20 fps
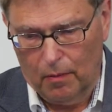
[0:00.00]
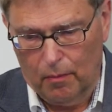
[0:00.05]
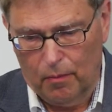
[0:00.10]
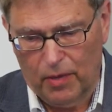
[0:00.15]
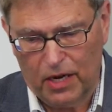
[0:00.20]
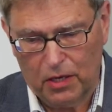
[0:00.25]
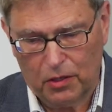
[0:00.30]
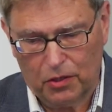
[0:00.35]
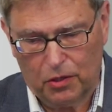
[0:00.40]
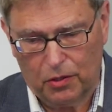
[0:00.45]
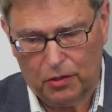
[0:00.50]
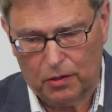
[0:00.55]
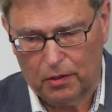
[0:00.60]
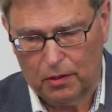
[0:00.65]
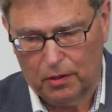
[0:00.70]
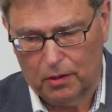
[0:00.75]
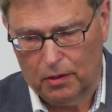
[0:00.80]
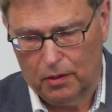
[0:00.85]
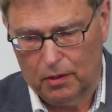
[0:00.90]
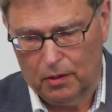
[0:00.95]
But,
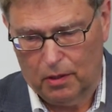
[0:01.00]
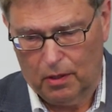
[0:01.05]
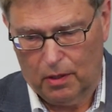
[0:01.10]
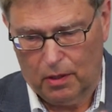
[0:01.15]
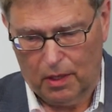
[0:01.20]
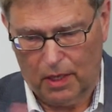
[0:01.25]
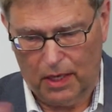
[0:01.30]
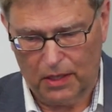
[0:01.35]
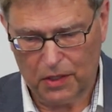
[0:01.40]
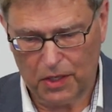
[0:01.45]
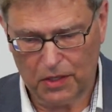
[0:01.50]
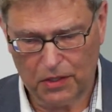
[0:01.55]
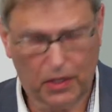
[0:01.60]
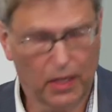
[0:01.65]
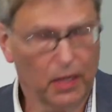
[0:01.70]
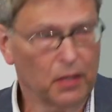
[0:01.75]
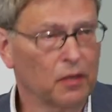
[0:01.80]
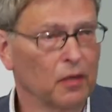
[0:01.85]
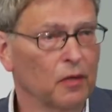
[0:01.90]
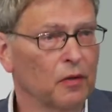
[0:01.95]
as I
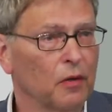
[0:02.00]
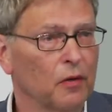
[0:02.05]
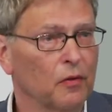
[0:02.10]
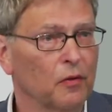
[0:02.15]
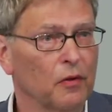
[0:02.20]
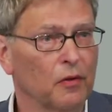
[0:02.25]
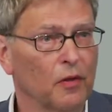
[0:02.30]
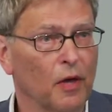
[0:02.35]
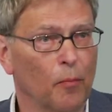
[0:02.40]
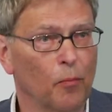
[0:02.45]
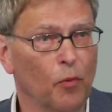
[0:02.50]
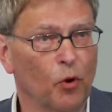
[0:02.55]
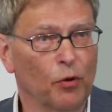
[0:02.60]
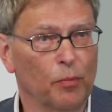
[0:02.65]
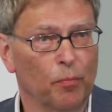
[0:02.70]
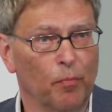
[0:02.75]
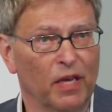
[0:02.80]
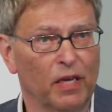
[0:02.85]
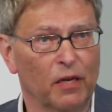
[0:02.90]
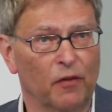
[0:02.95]
said, there are
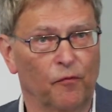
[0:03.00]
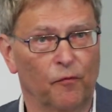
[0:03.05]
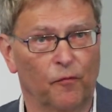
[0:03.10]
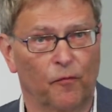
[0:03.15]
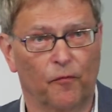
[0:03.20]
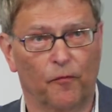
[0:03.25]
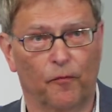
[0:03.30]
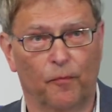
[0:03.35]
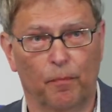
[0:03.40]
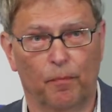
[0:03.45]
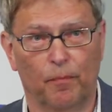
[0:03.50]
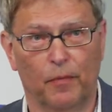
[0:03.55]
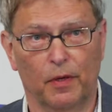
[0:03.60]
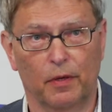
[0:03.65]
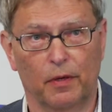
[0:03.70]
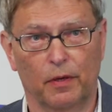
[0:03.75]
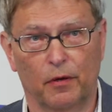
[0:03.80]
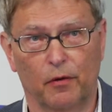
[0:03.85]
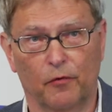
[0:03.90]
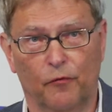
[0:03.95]
many
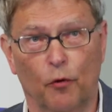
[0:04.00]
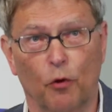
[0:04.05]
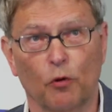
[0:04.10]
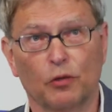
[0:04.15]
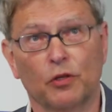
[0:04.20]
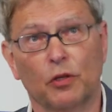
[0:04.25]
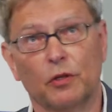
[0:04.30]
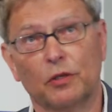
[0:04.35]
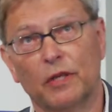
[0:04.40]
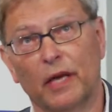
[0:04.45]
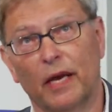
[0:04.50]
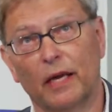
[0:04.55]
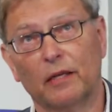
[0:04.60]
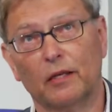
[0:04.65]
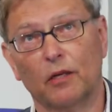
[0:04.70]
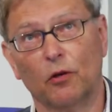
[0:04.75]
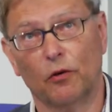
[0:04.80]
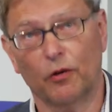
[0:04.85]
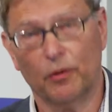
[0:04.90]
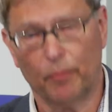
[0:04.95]
forces
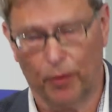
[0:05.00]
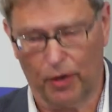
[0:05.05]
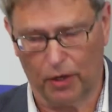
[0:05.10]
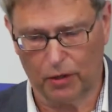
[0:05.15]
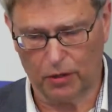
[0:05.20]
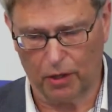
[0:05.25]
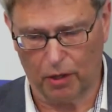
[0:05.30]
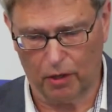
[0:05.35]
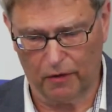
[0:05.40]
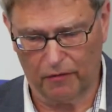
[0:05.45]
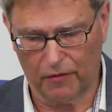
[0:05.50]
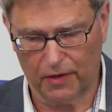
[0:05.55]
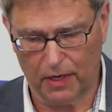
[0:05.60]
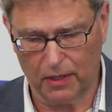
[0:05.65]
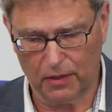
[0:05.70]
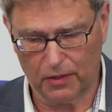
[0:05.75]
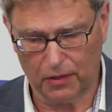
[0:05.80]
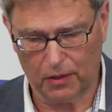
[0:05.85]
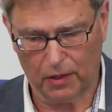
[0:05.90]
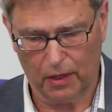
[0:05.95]
acting on a particle of
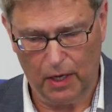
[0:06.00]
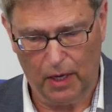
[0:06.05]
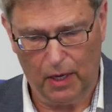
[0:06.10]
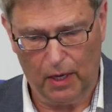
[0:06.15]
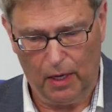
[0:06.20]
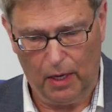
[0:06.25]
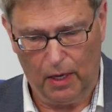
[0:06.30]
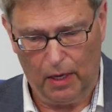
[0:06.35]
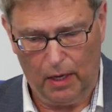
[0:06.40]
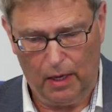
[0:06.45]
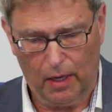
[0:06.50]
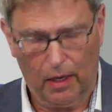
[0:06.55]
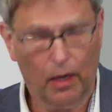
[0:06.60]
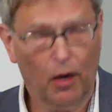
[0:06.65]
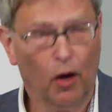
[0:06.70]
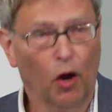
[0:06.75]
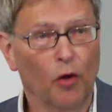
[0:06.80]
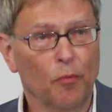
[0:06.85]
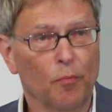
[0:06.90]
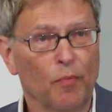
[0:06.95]
dust.
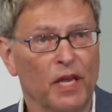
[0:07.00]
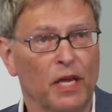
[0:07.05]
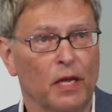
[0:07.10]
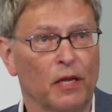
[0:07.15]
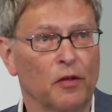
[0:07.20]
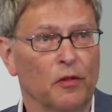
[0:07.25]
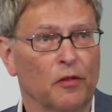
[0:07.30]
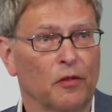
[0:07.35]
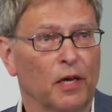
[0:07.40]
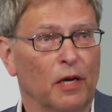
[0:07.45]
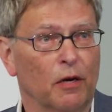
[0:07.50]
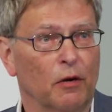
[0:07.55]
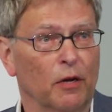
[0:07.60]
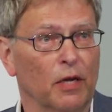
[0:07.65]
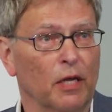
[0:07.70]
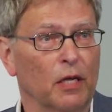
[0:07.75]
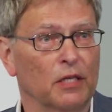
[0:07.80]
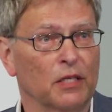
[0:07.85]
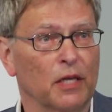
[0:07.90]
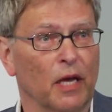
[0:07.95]
On me, there
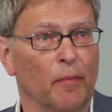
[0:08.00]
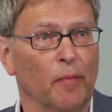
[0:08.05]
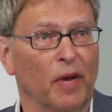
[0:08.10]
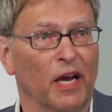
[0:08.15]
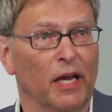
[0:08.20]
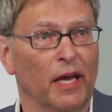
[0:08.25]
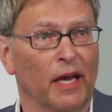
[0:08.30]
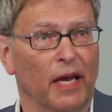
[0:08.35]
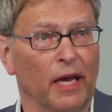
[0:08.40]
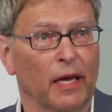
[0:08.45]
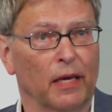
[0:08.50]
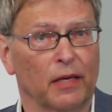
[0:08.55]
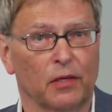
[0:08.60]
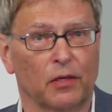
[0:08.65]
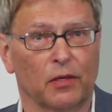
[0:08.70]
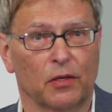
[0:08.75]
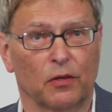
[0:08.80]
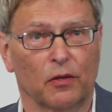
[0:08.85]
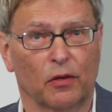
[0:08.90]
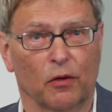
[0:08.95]
is, I may
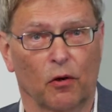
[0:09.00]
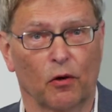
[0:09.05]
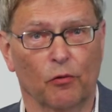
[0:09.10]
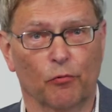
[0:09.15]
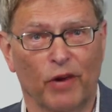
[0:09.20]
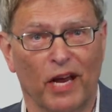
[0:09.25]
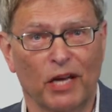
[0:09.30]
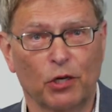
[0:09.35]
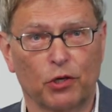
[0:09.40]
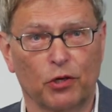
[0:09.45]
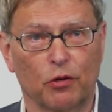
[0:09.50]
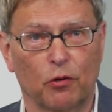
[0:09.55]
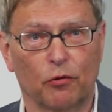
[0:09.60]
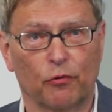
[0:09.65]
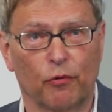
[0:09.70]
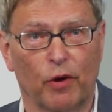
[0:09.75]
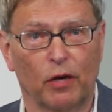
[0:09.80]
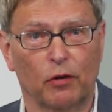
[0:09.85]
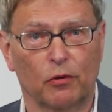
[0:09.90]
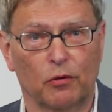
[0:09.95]
act on rational
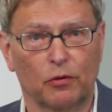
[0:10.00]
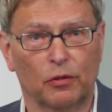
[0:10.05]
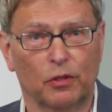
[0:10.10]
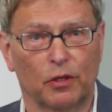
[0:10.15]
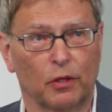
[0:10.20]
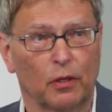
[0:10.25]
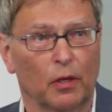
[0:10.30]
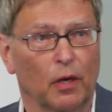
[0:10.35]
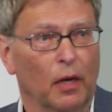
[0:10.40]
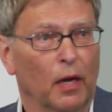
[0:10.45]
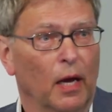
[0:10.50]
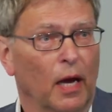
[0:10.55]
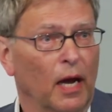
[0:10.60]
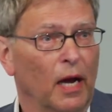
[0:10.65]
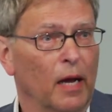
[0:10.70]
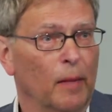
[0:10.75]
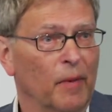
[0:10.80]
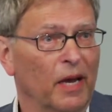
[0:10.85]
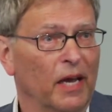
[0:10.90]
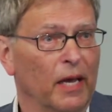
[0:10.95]
grounds,
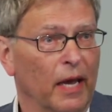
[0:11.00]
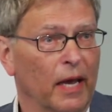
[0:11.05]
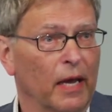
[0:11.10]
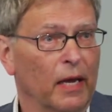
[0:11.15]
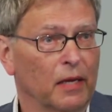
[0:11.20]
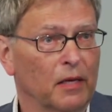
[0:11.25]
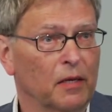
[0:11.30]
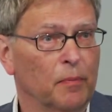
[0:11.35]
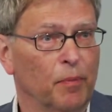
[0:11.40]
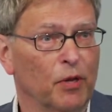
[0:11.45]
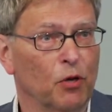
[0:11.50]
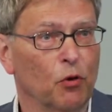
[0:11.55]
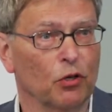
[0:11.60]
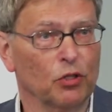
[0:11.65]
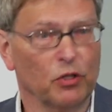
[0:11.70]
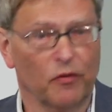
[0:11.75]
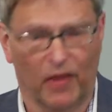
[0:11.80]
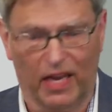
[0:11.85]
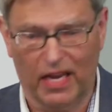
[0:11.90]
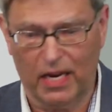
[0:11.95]
I may act
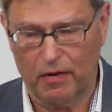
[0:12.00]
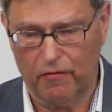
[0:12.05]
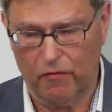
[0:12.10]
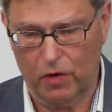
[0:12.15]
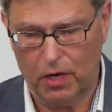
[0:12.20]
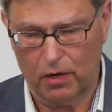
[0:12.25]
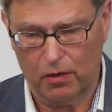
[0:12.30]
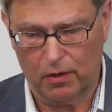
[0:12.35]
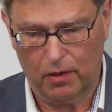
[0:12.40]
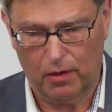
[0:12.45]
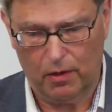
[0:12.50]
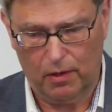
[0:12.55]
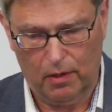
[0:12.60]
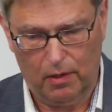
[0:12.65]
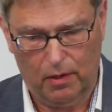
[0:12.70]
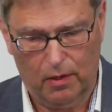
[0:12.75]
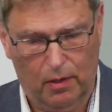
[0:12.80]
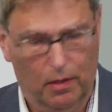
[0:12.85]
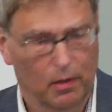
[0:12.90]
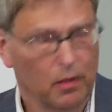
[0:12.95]
because of envy,
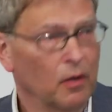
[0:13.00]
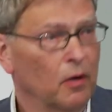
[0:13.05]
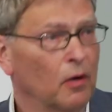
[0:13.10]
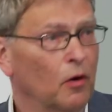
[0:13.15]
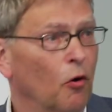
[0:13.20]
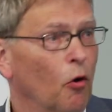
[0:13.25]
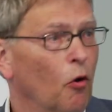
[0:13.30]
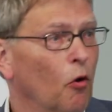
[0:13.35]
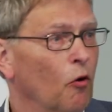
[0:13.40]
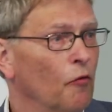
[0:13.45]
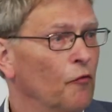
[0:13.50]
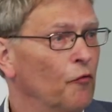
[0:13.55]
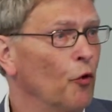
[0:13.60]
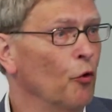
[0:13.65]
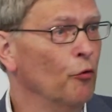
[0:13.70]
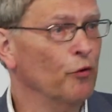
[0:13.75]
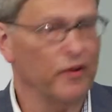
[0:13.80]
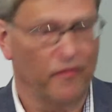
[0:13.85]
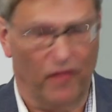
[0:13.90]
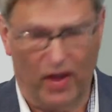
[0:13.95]
or
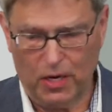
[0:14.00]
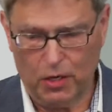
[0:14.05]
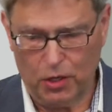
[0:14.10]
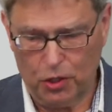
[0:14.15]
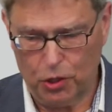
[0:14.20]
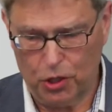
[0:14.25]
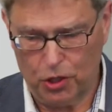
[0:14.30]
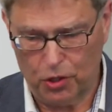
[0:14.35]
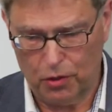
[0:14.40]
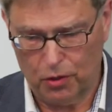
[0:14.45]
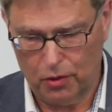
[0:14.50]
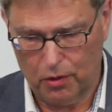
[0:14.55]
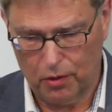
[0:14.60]
for revenge,